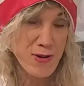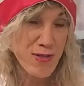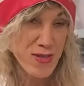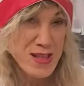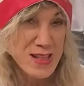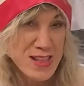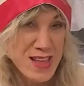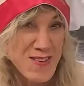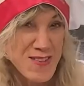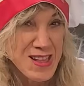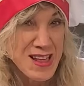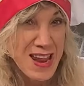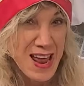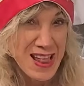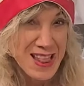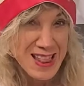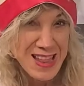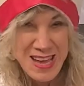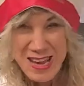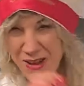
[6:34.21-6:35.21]
This gives it a
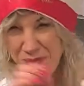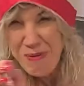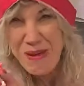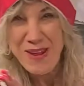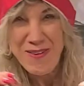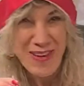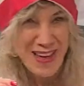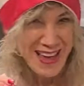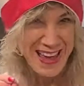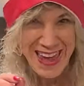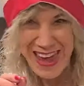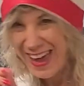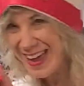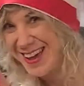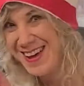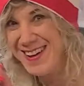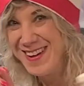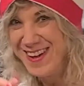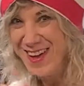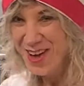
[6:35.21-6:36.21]
little bit of a
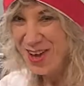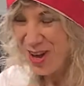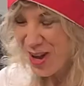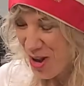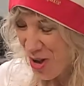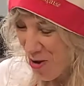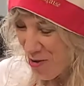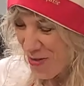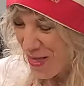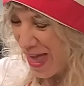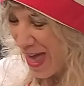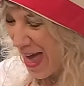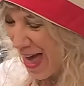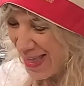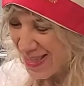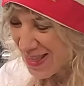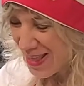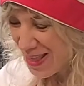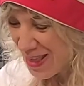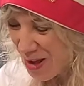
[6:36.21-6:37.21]
kick, you know,
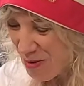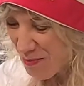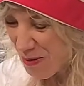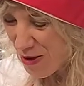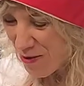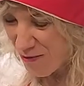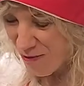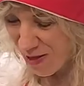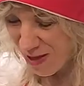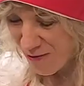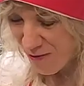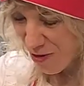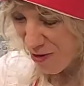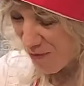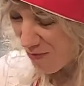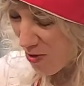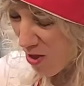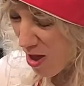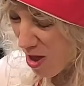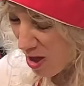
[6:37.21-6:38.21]
has a little bit of flavor.
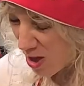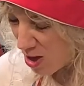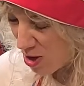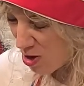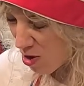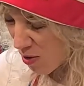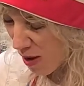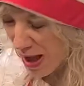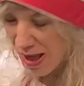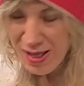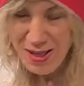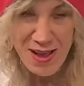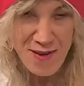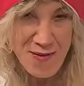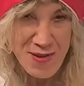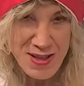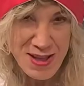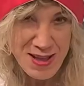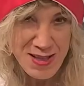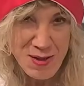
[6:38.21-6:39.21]
You know, I love
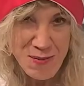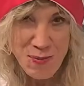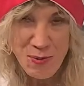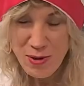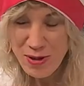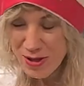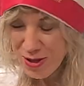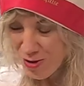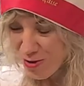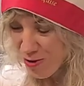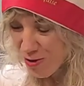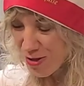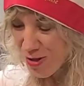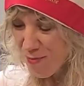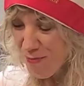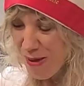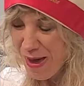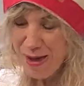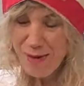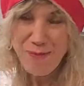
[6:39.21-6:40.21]
it that the boys and girls are
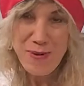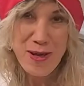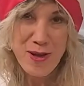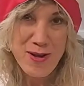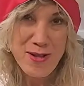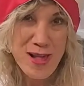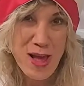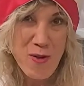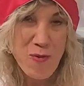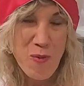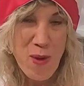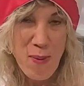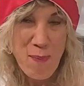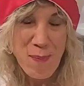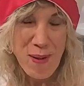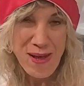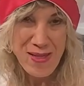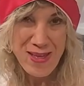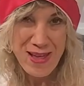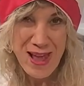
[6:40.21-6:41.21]
back because I went
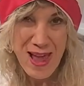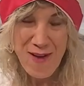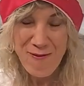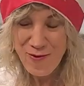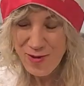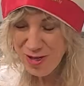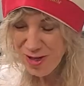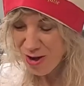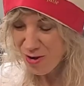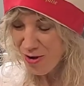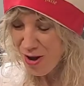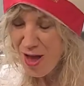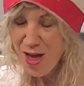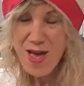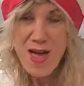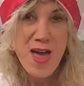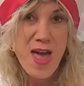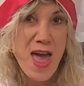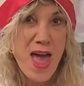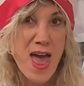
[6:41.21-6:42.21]
by the cafeteria
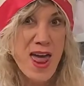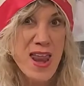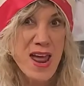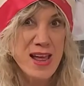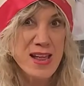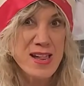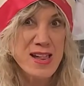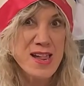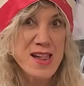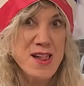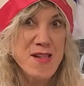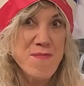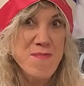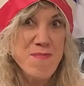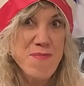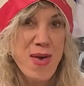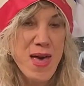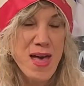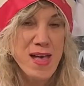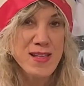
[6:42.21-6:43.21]
and I
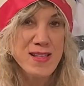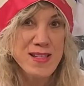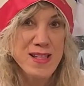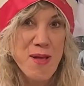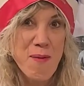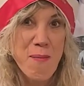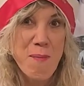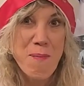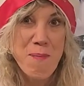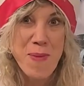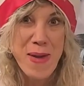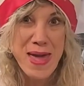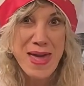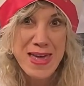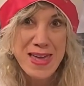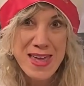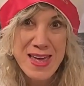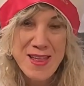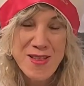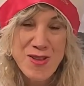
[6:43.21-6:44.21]
smelled the
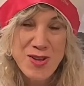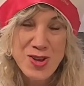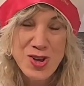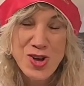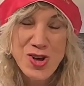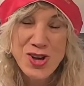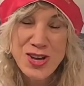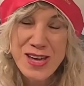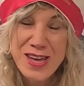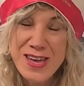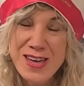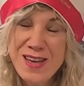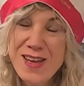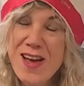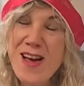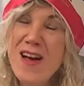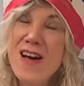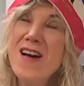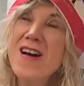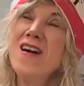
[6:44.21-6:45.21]
bacon cooking.
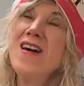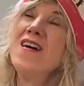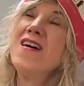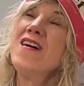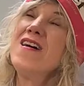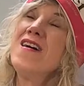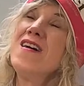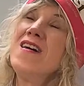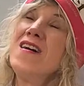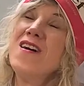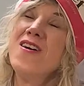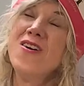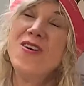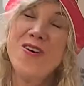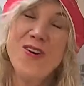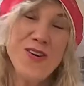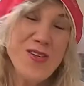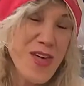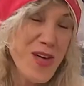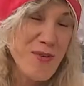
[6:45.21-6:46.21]

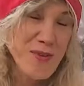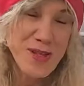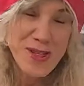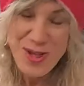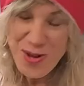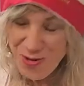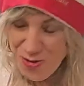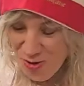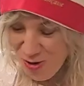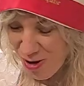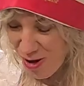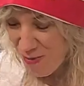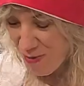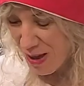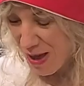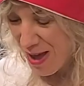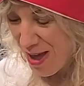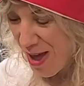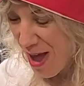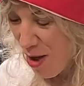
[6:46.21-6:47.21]
Oh, that was so dreamy.